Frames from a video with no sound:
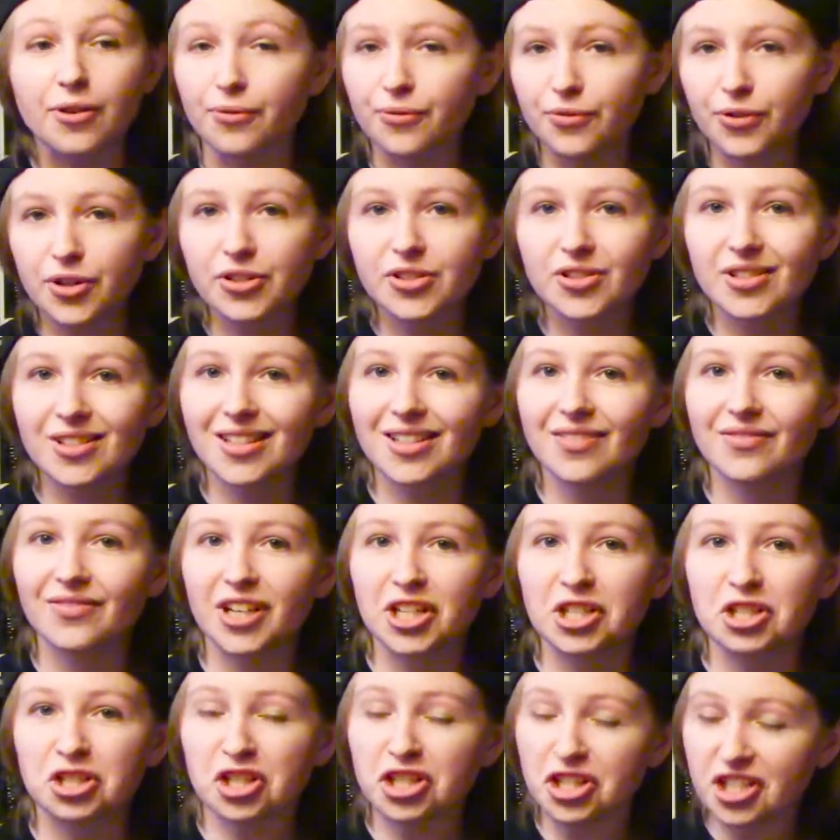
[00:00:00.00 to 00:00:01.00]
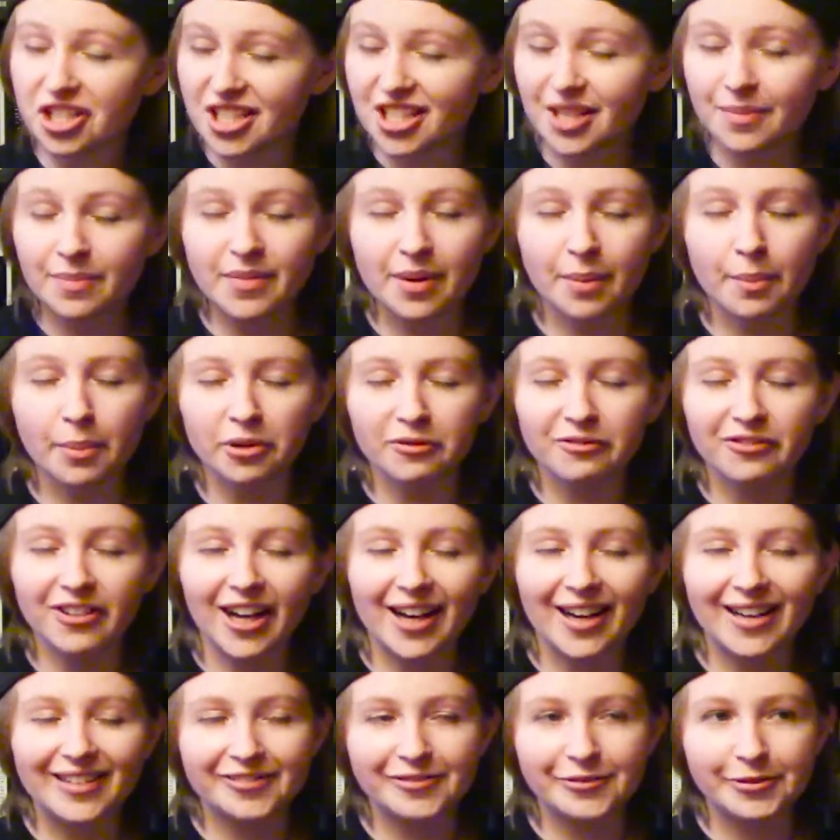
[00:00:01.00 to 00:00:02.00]
your first convention, tip number
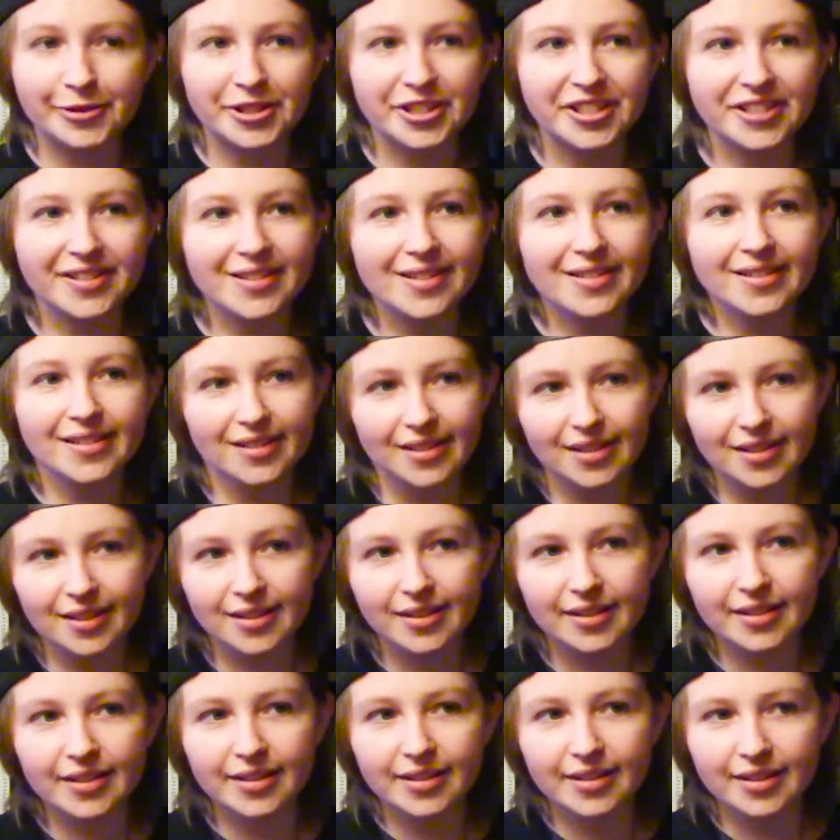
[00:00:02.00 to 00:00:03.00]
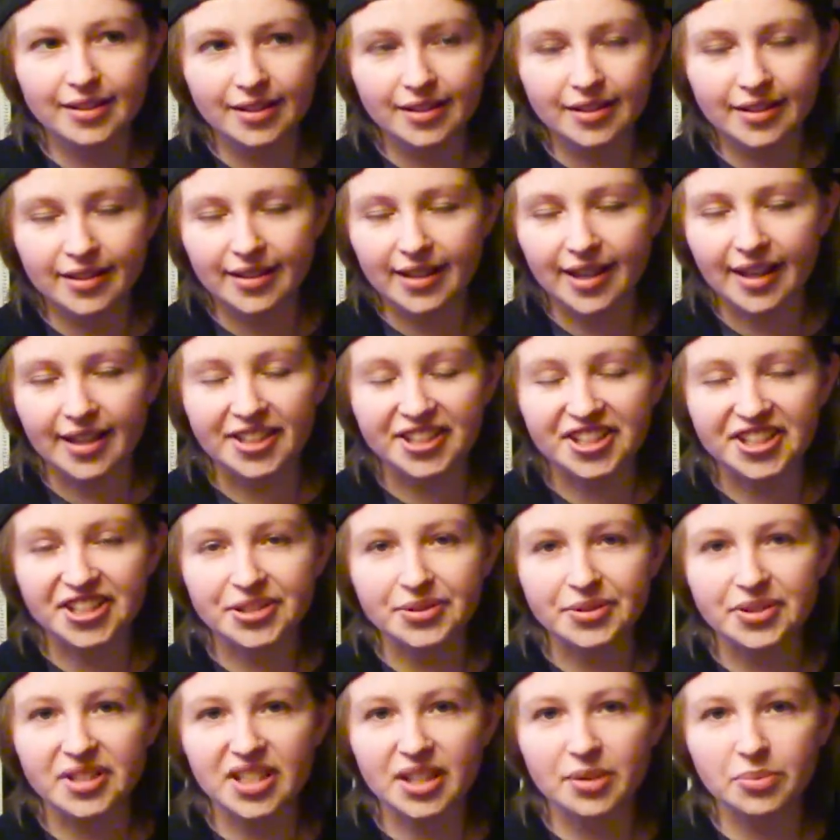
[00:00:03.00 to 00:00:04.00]
5, which is kind of
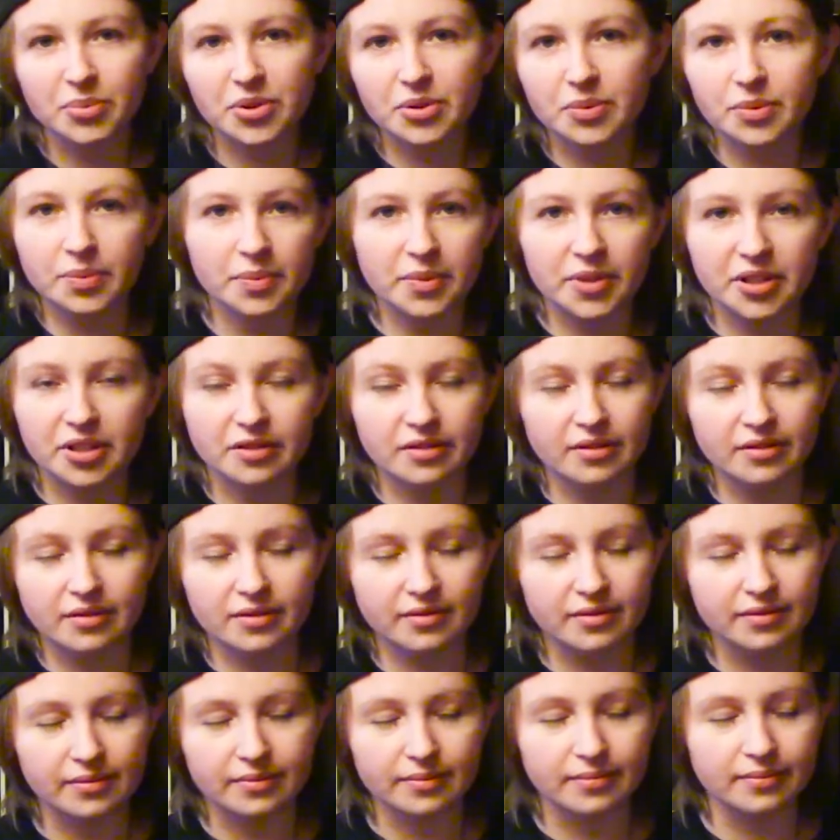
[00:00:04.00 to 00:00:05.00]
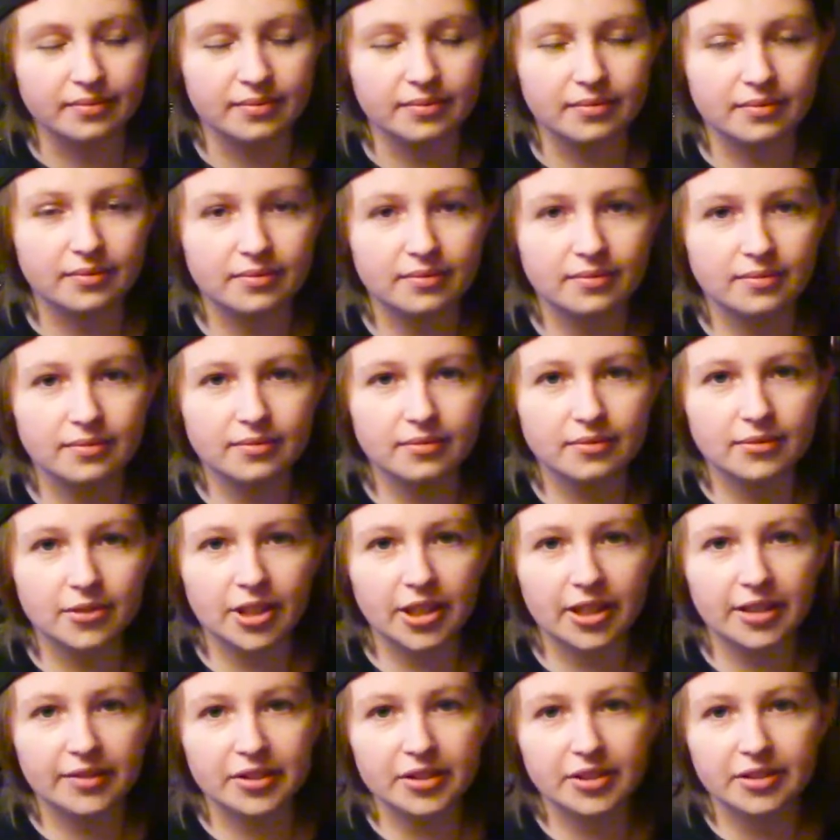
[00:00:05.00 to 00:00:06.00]
2 tips, but
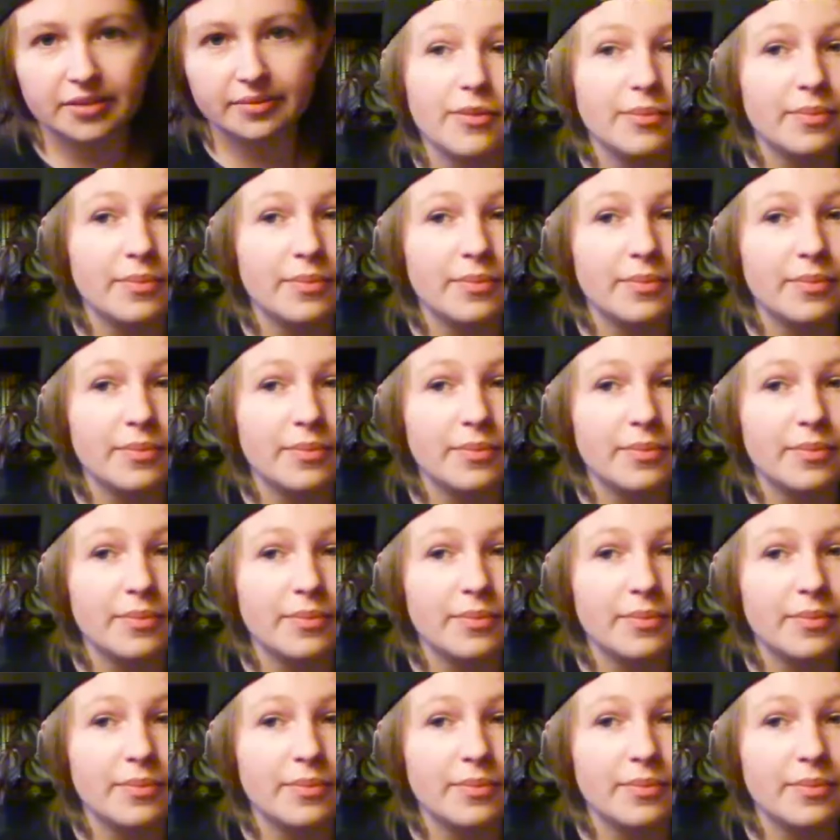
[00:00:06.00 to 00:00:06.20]
whatever.